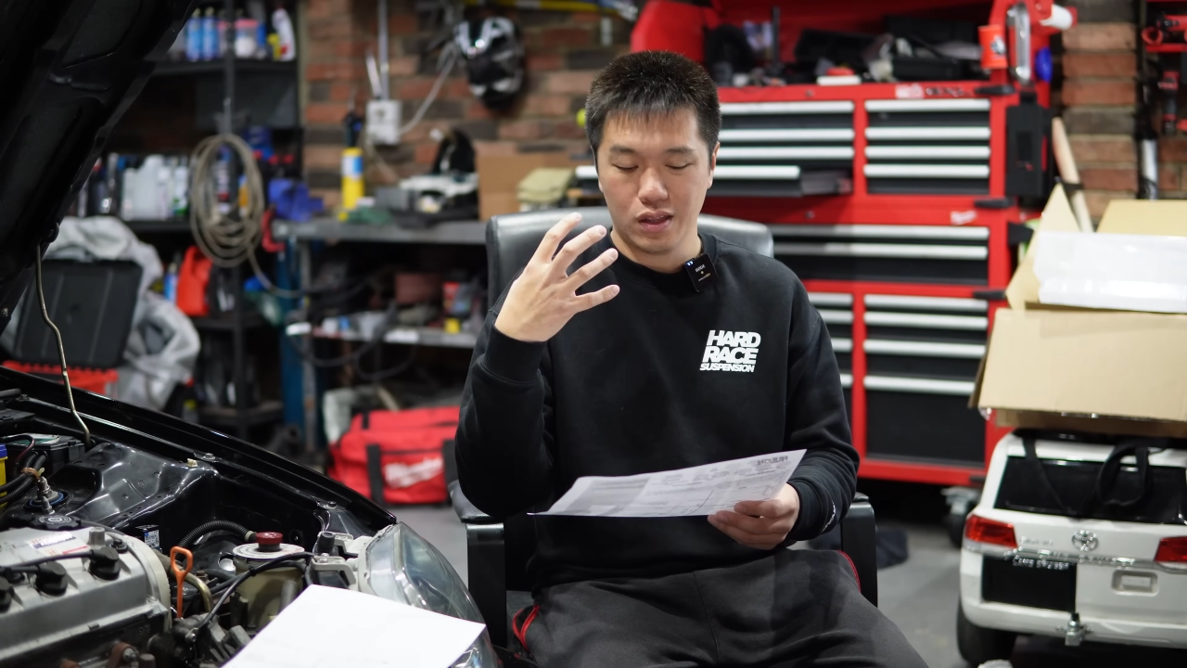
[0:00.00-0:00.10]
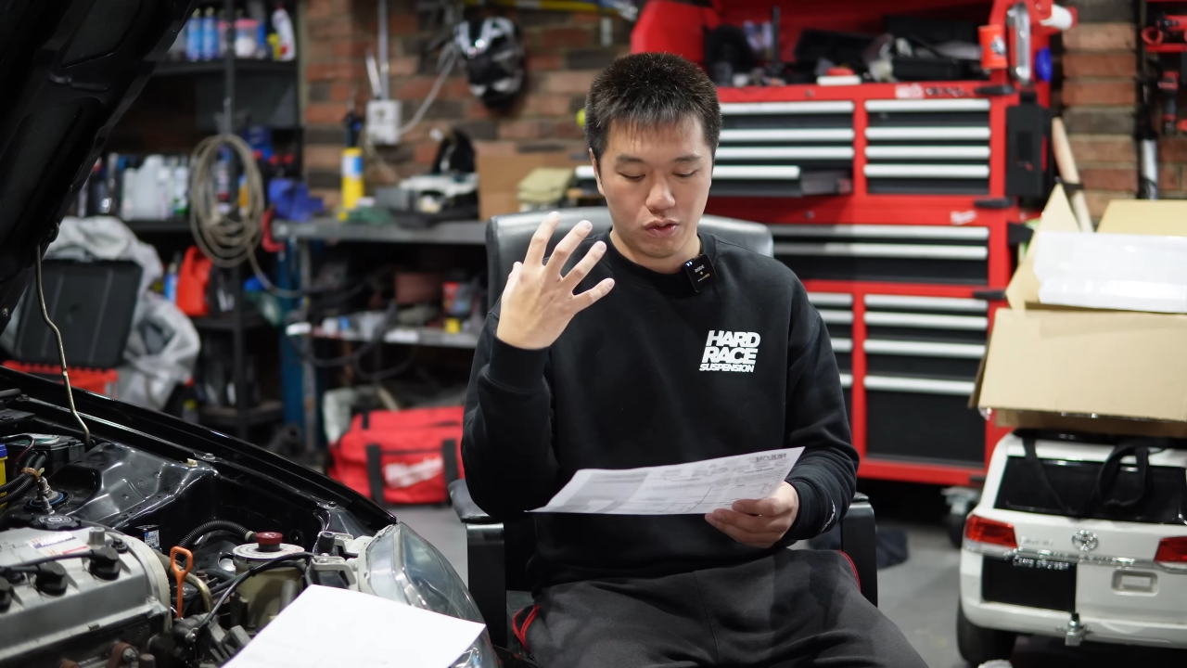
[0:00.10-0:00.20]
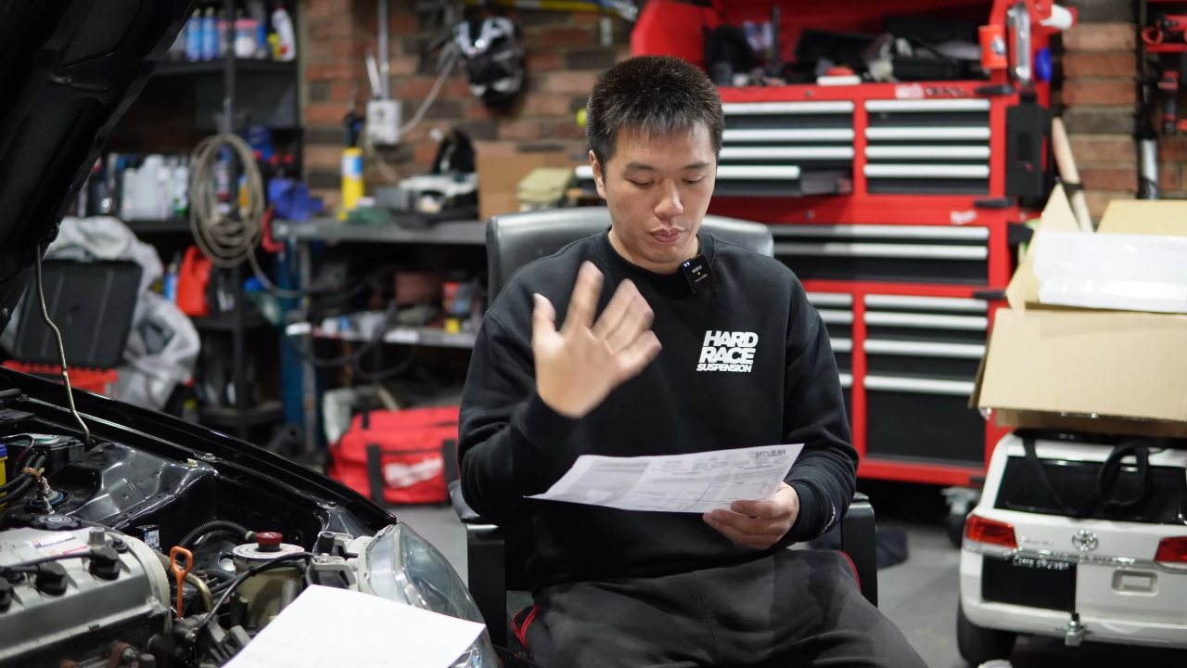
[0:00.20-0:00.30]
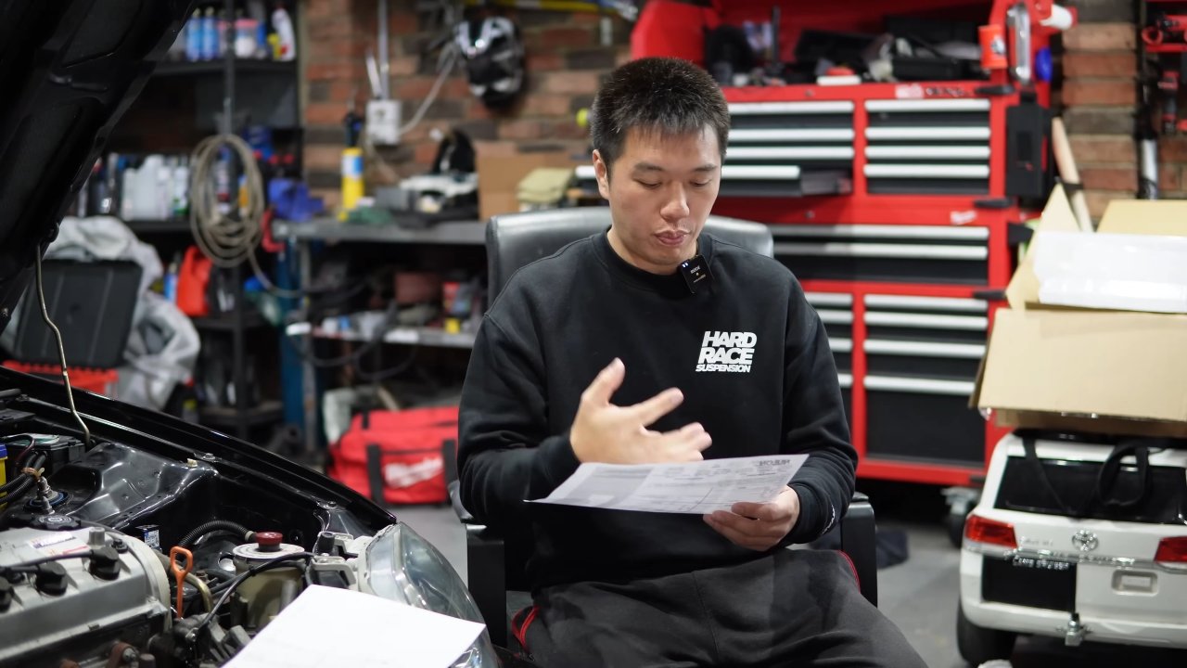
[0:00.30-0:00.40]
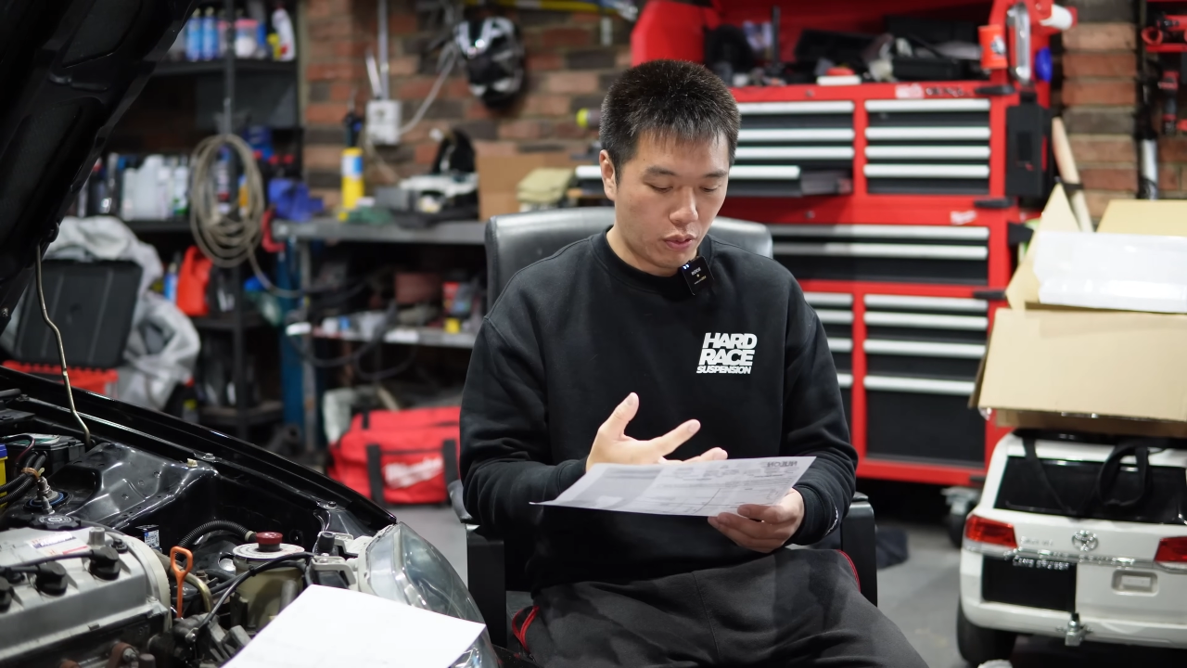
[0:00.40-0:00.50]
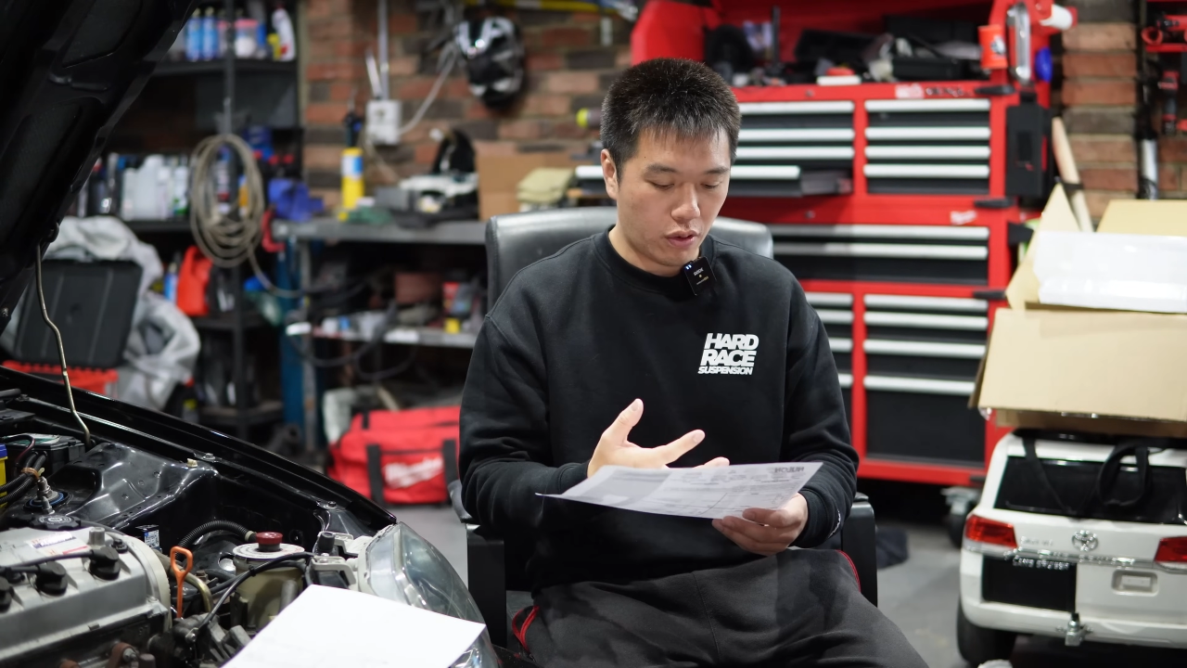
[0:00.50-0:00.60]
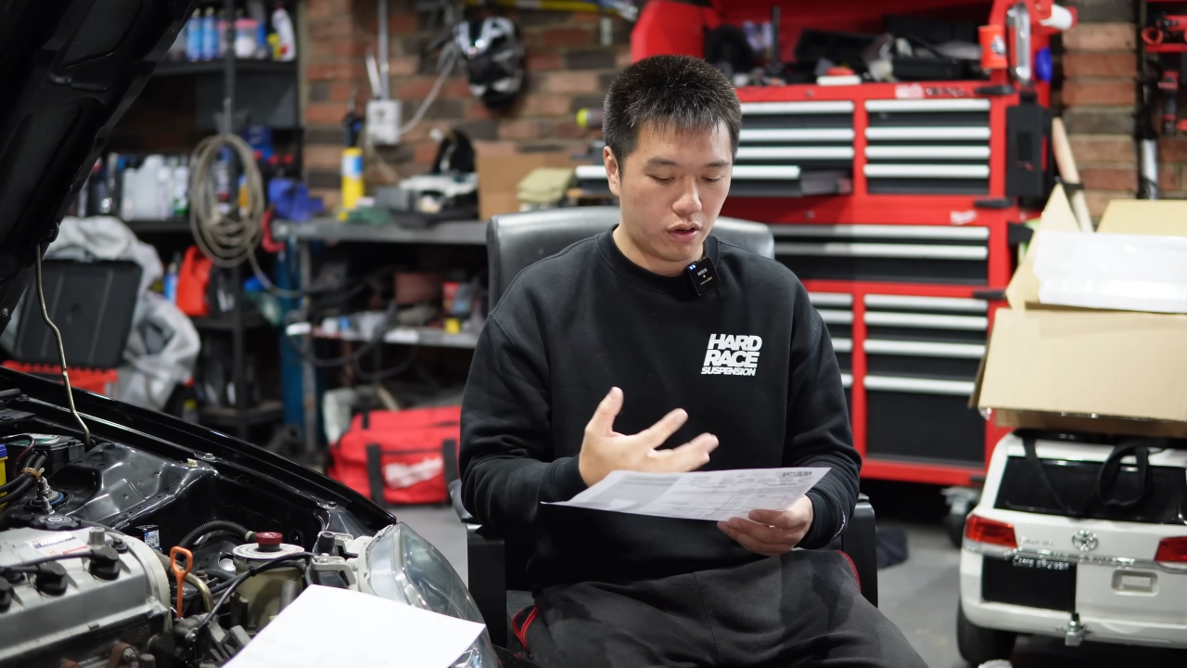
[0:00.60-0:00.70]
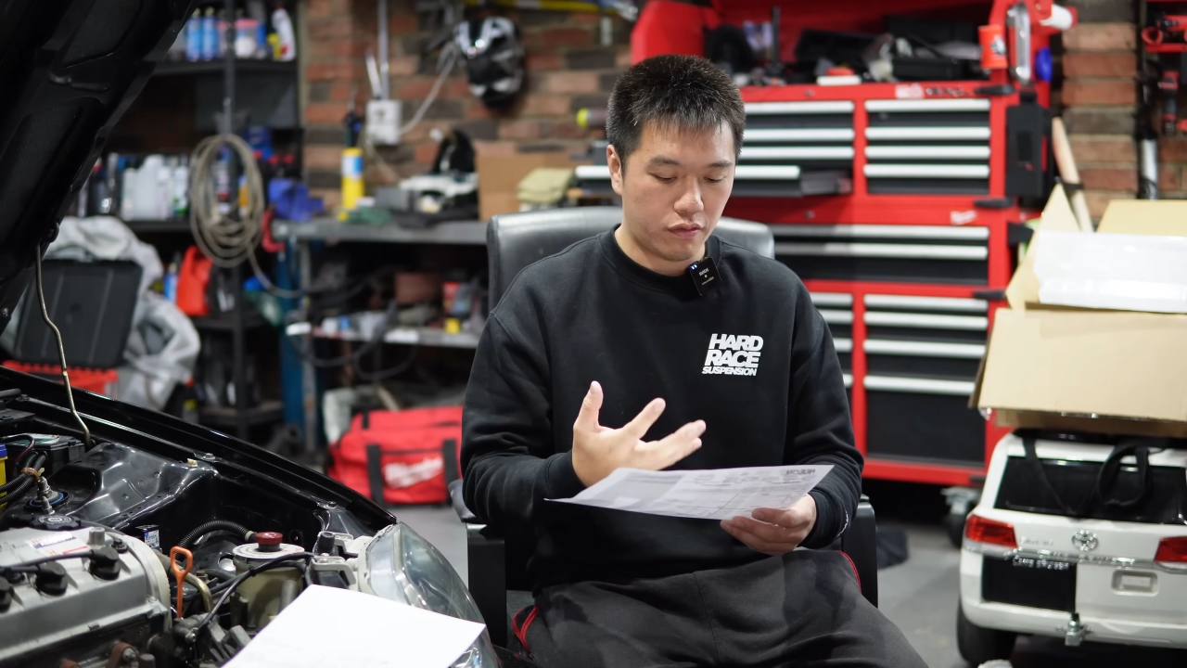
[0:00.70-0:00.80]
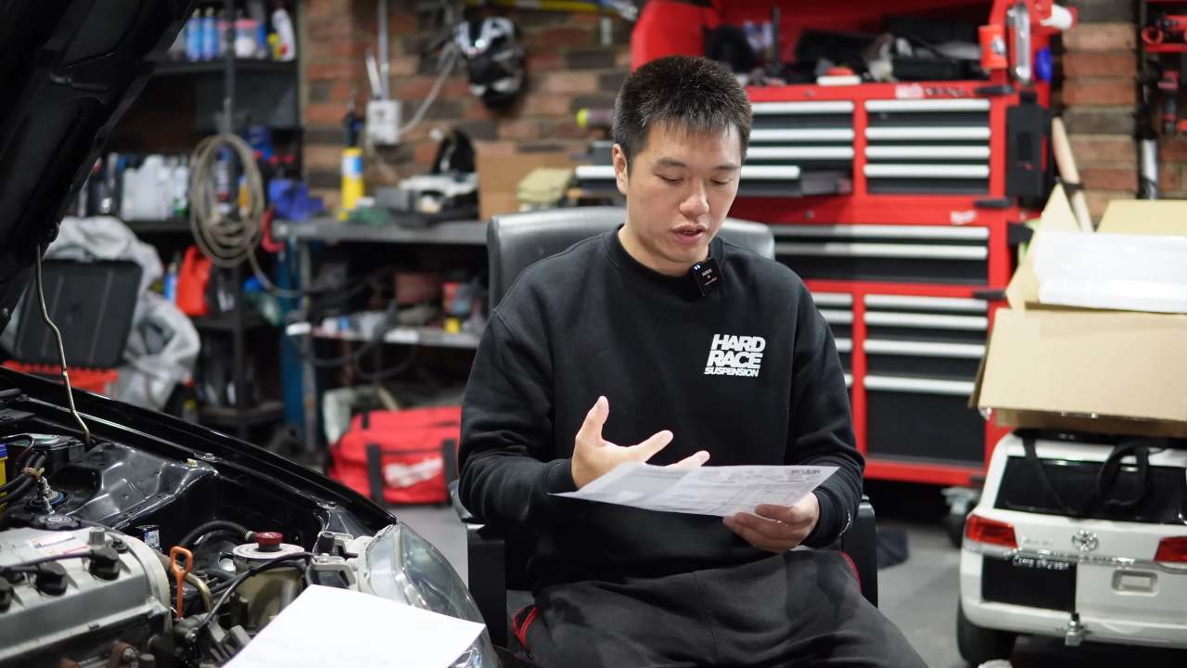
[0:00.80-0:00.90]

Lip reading: report of